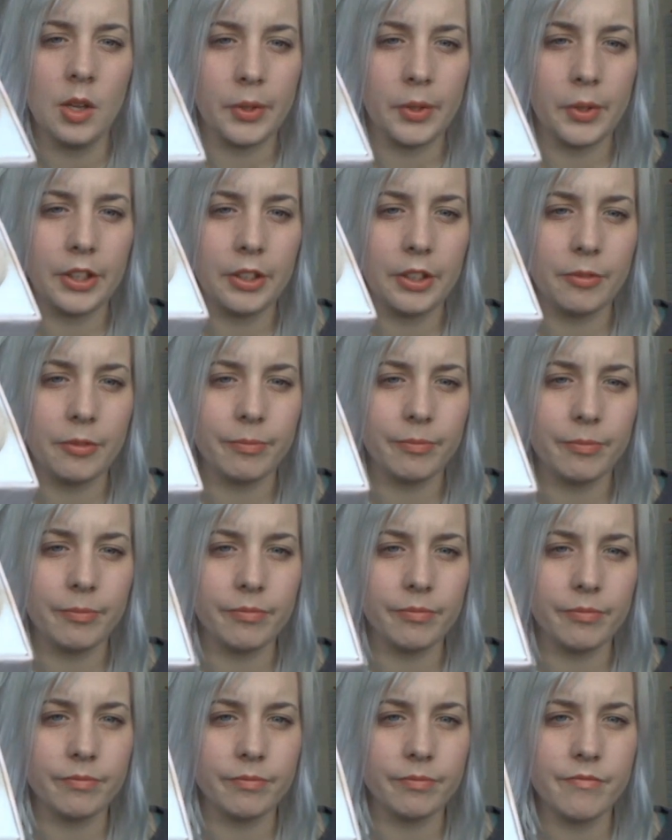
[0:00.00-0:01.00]
But
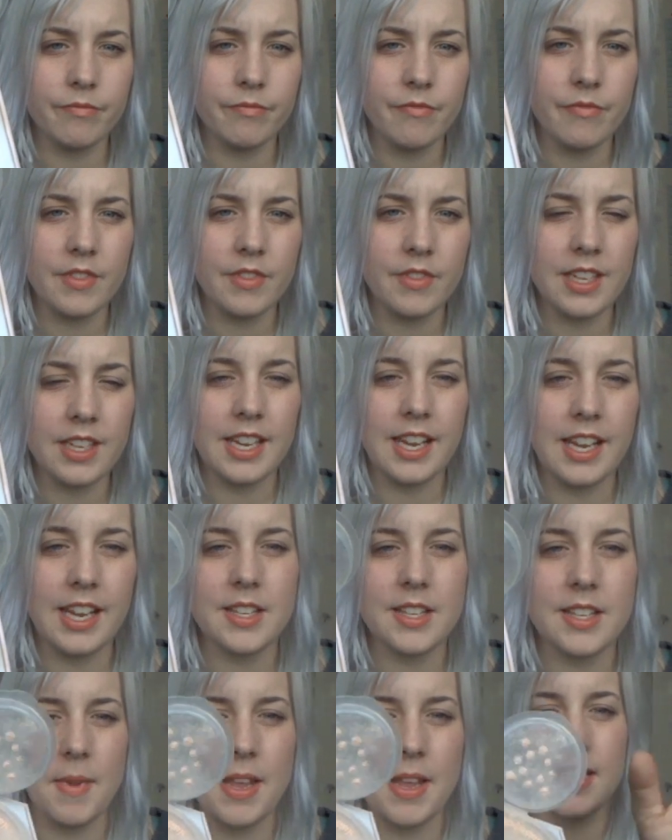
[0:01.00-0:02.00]
it
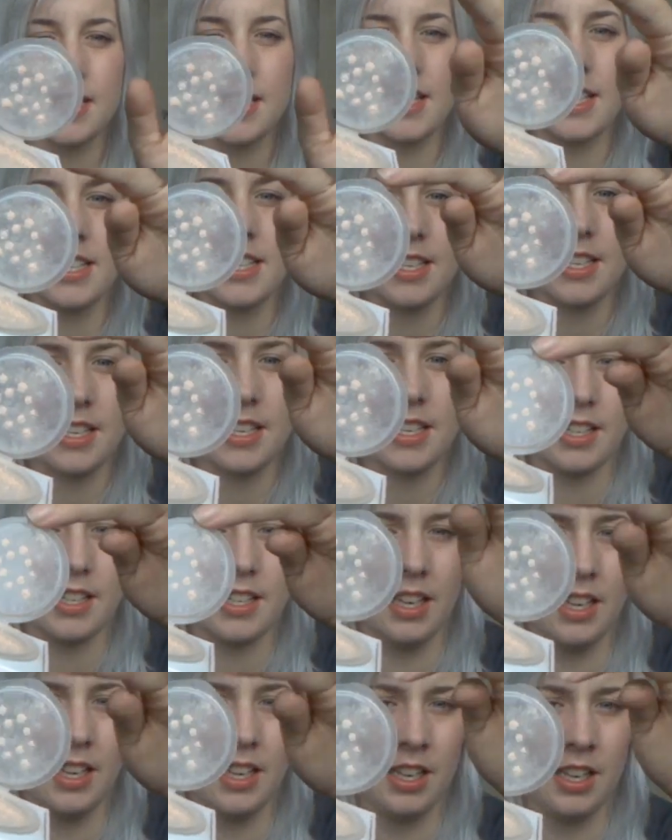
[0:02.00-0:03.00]
gets messy.
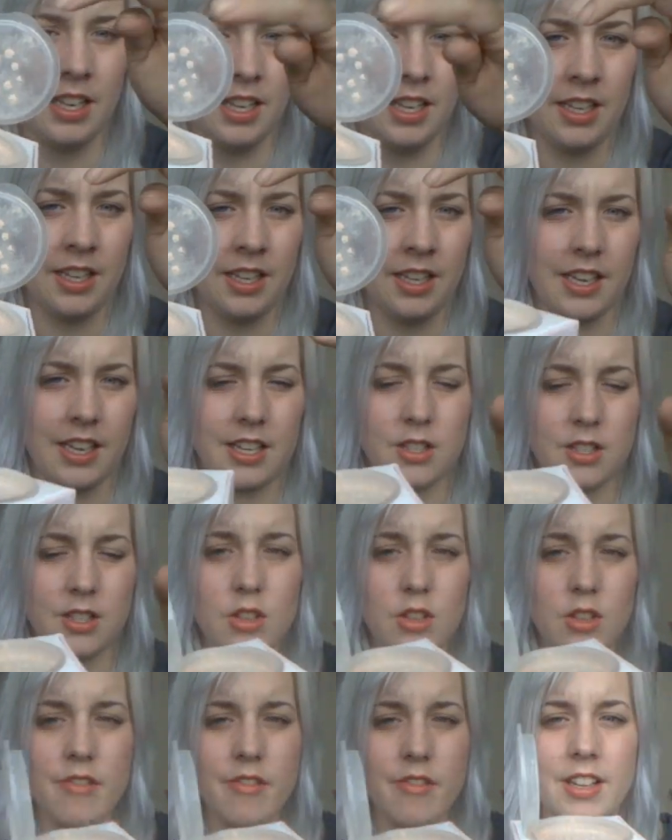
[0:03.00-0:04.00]
It's
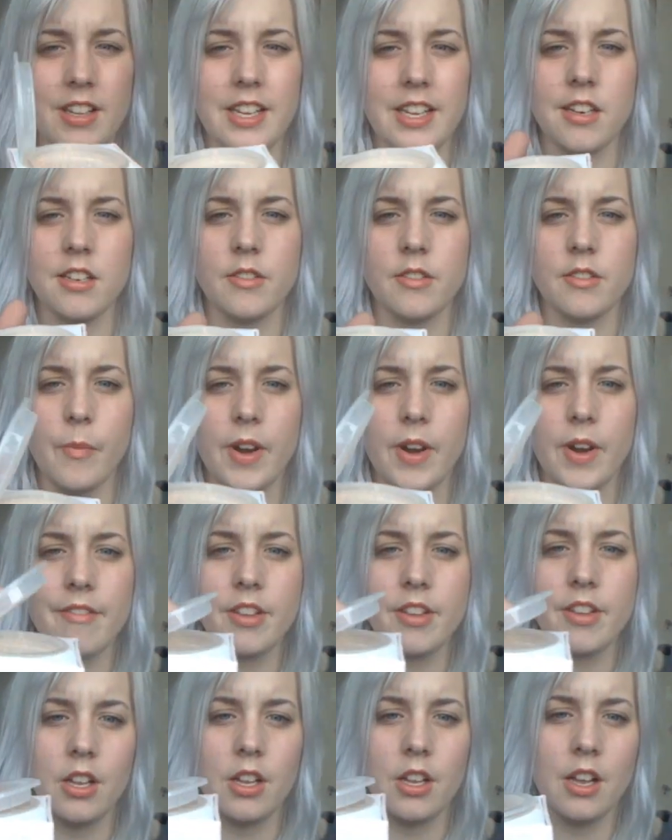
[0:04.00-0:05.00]
all over the lid.
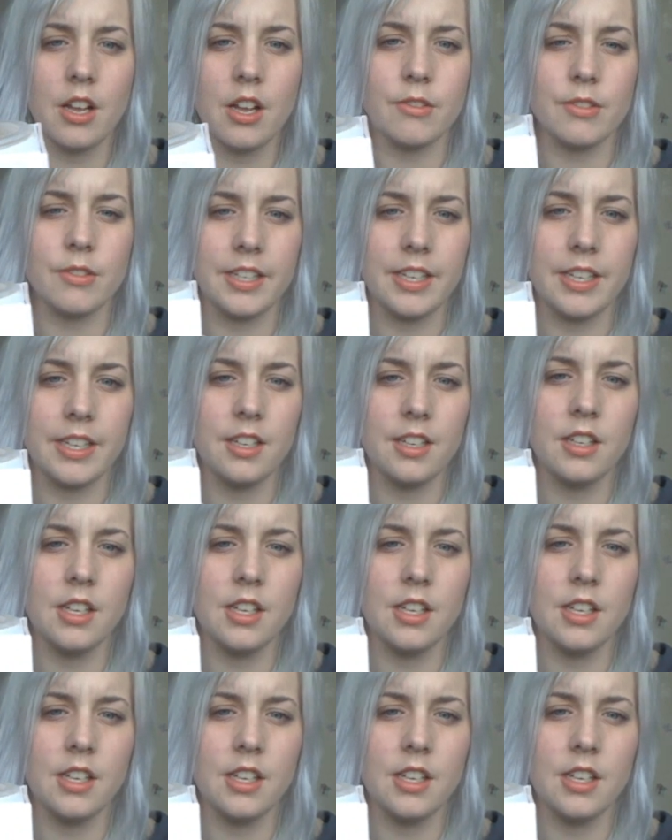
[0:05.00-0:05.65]
Whenever you close it,